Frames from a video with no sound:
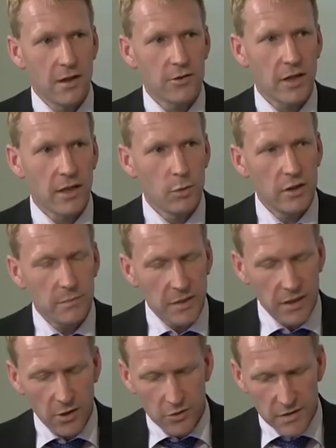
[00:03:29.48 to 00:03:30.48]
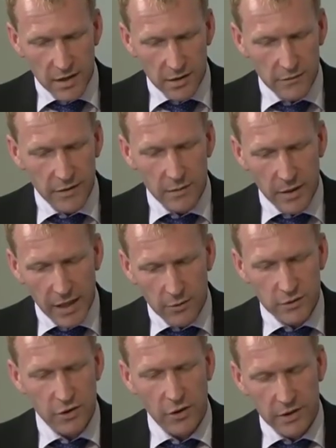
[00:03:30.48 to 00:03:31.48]
Okay, and will there be content available
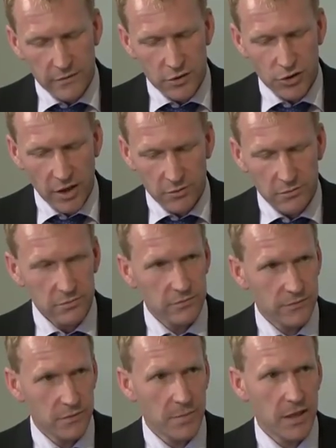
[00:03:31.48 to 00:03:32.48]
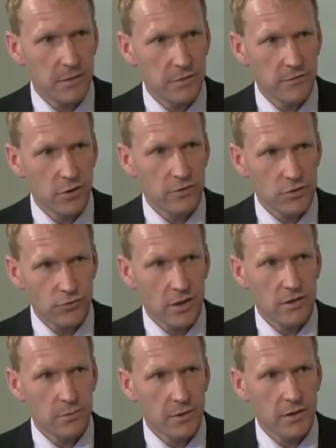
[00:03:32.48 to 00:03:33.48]
outside of the channel for pay-per-view
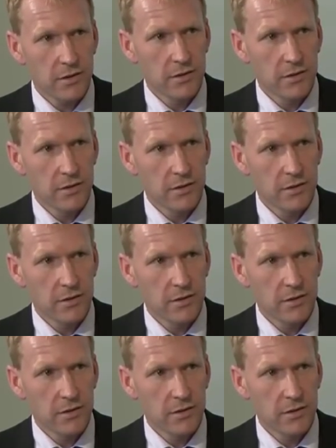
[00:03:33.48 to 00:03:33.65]
straight away?